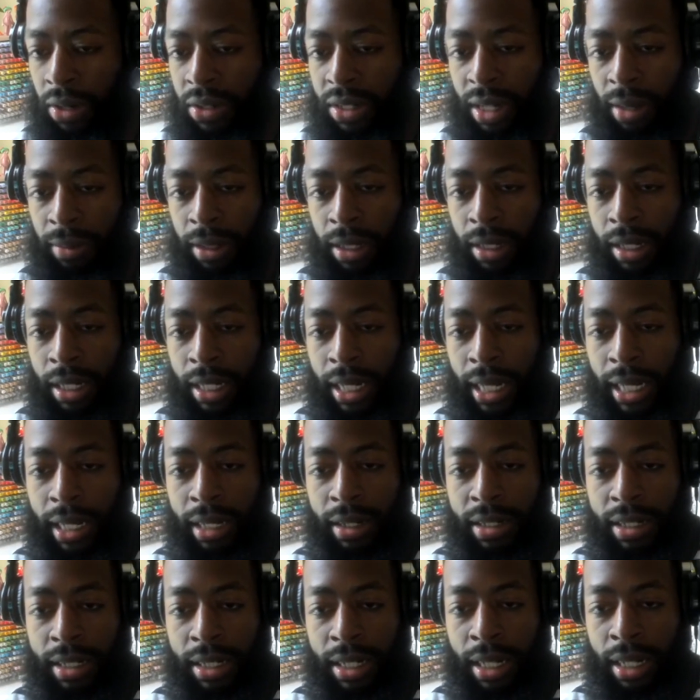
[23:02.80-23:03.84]
or something that they
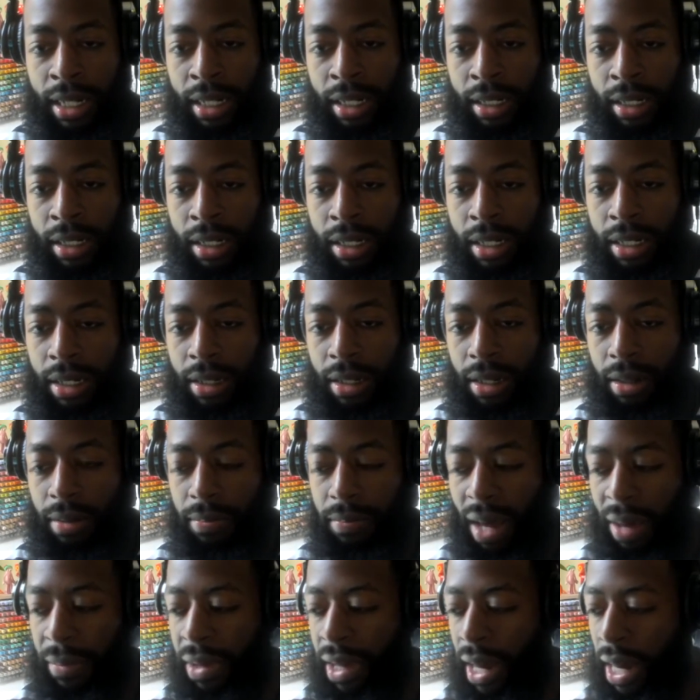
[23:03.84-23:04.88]
can see and
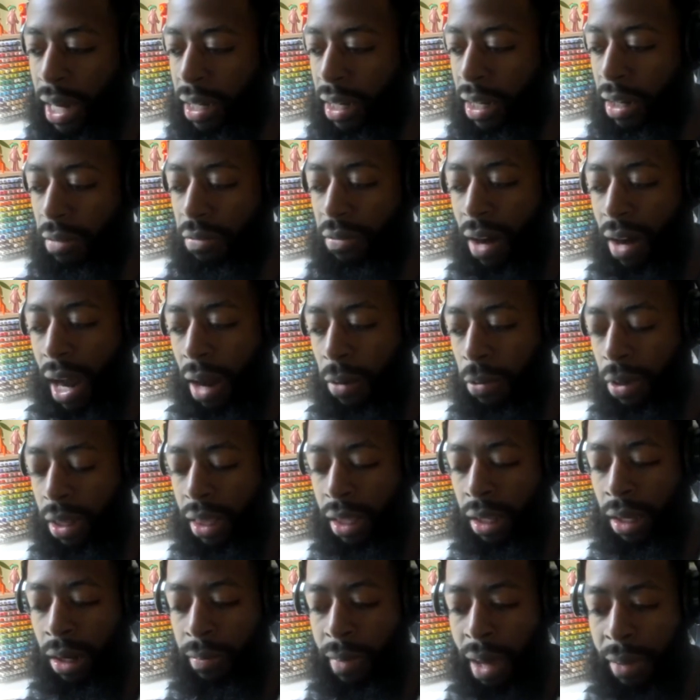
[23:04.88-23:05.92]
maybe identify with
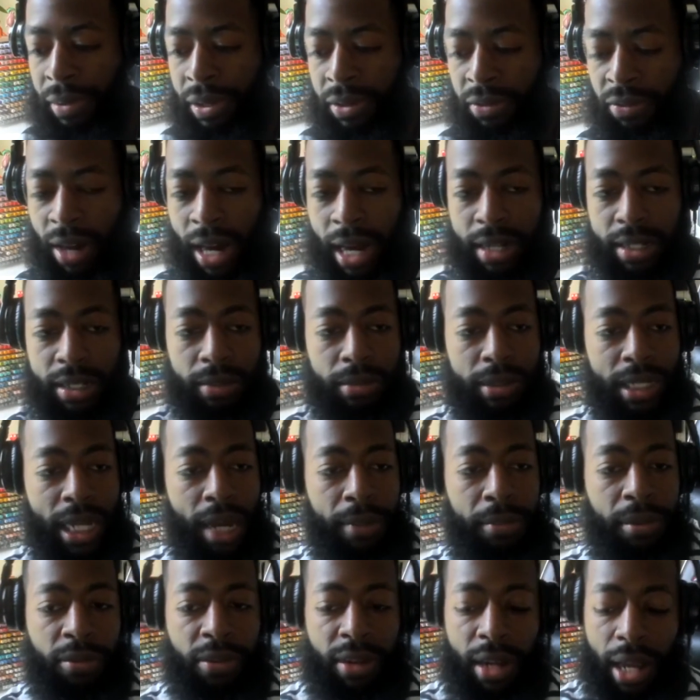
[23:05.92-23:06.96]
it, maybe find some
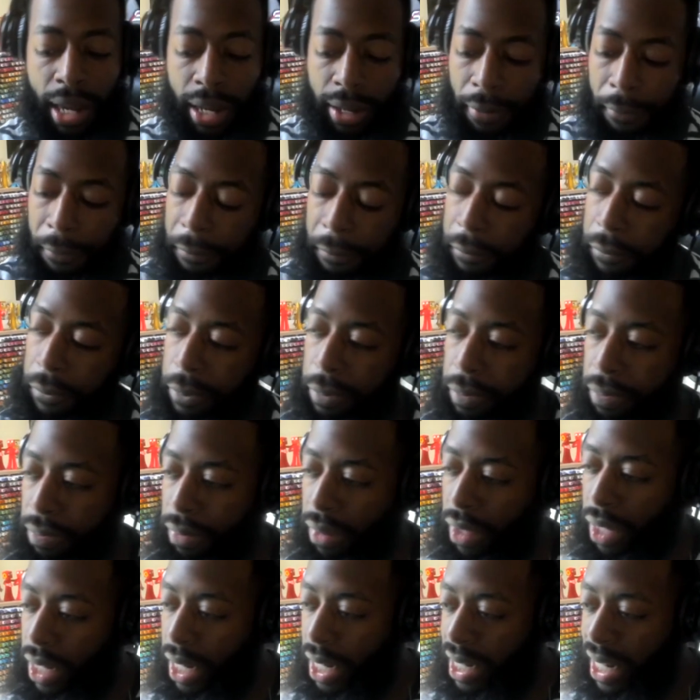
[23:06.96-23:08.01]
type of like,
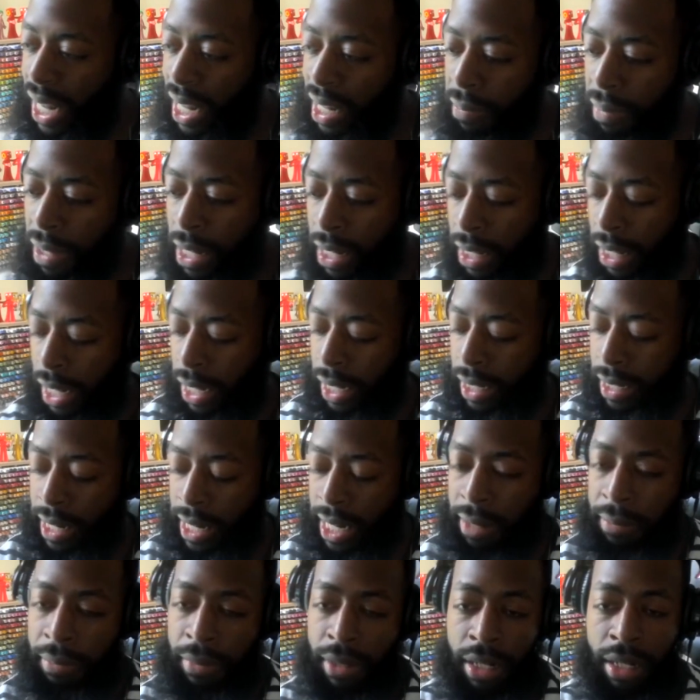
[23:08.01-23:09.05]
doesn't have to be anything
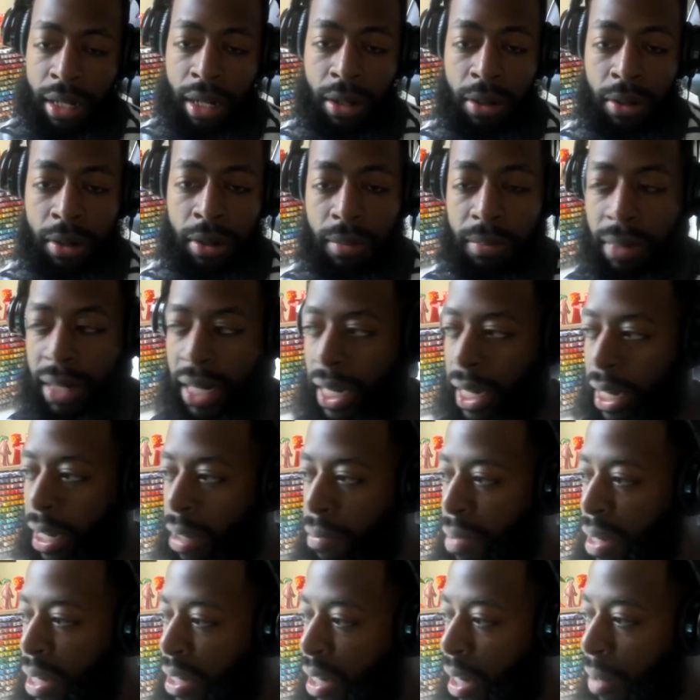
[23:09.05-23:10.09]
deep, but it
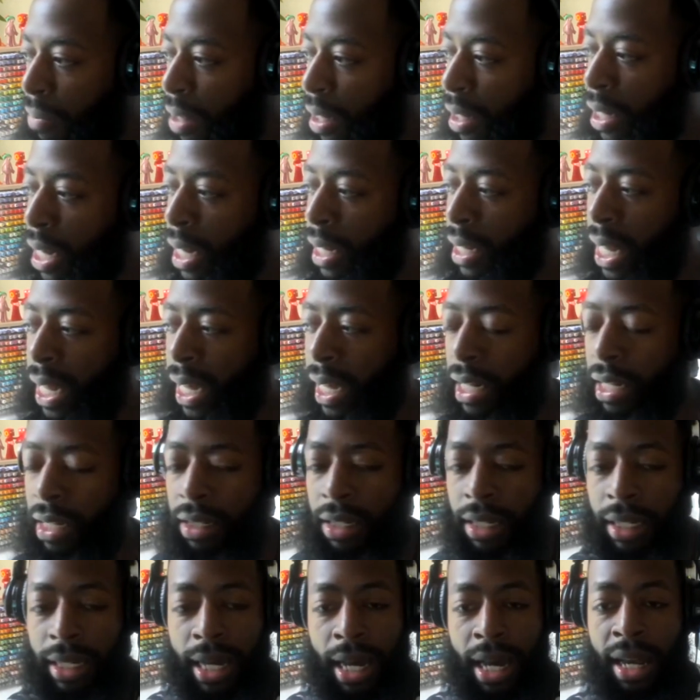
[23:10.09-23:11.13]
can be something that they
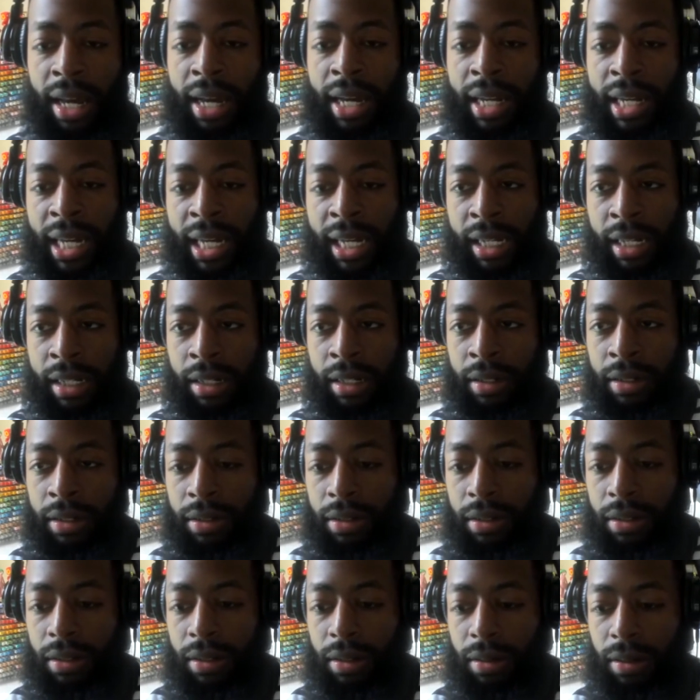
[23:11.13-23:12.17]
can look at and they can
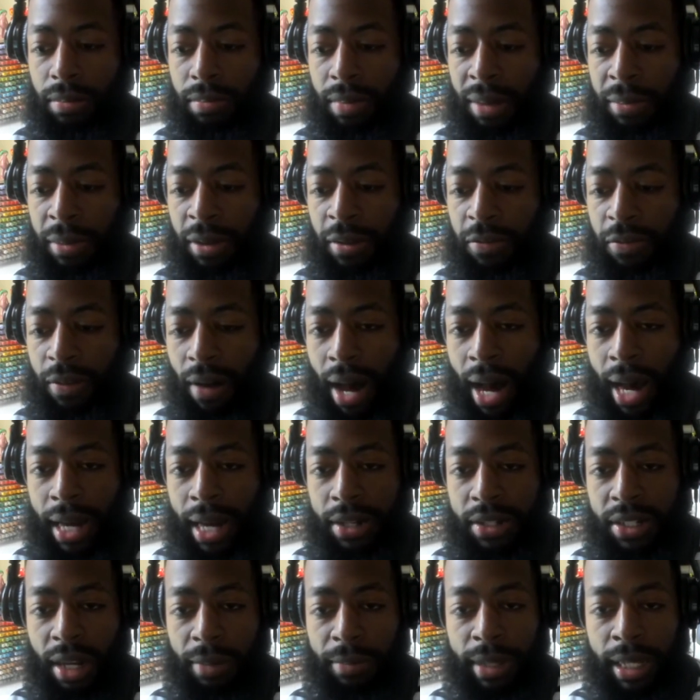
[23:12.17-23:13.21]
maybe
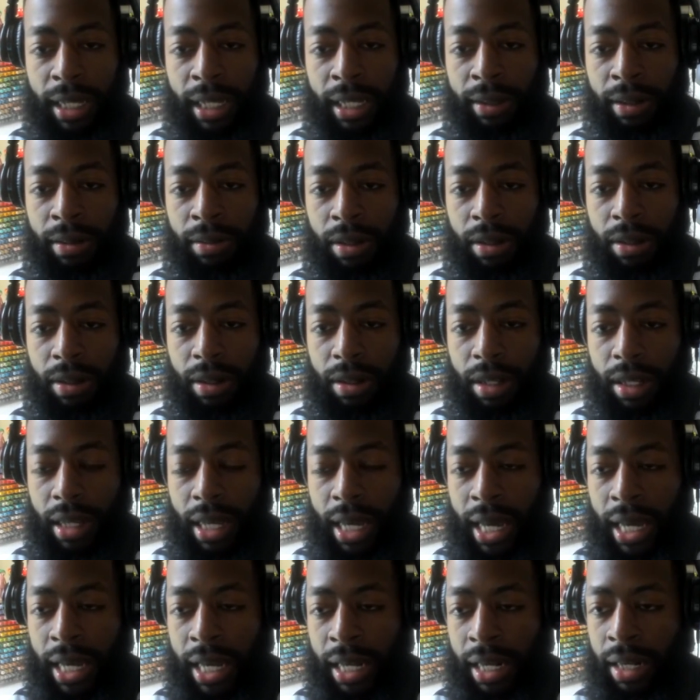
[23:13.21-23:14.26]
find something
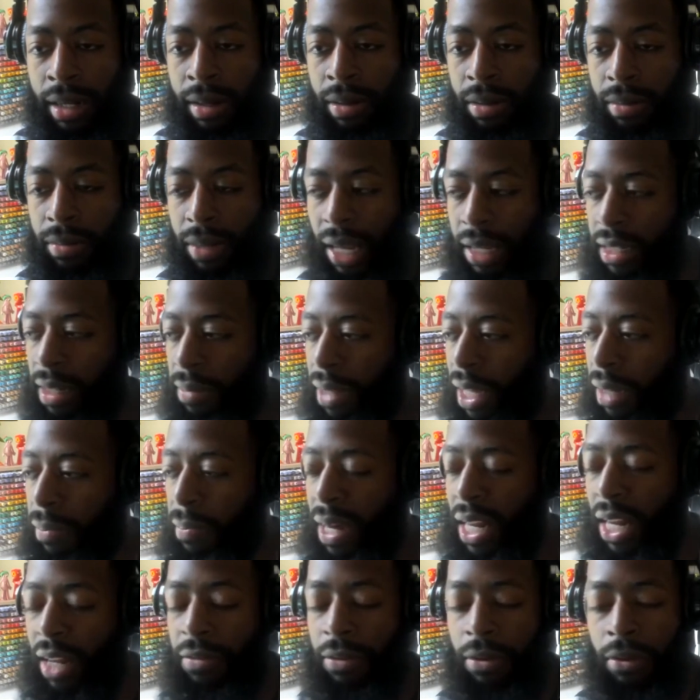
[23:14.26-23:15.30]
in like something
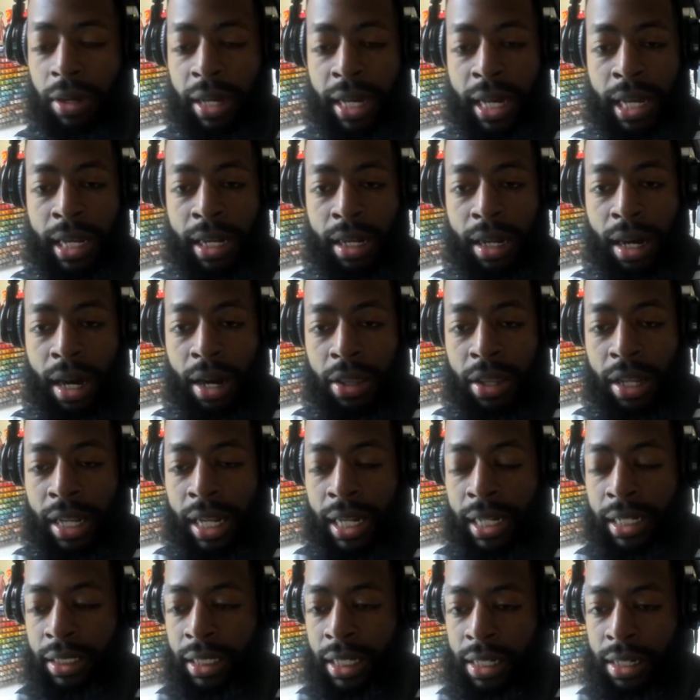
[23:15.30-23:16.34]
meaningful in other
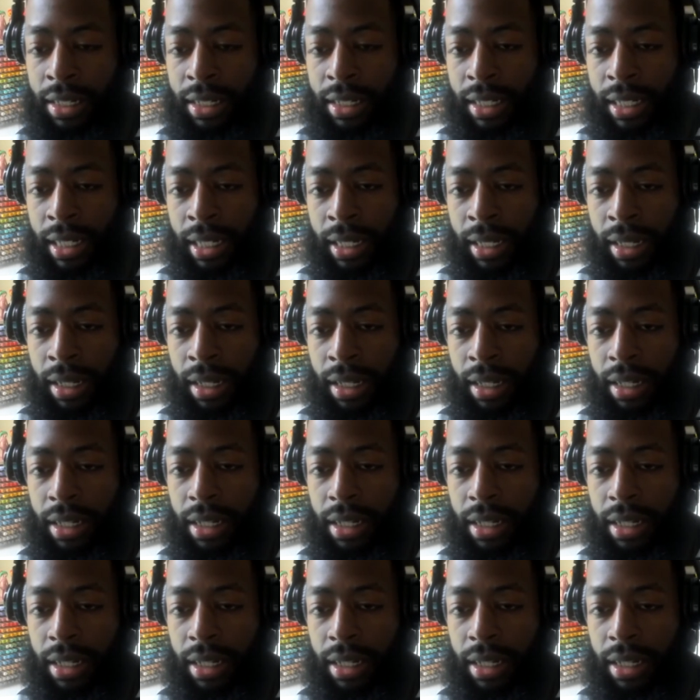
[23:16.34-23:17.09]
than just the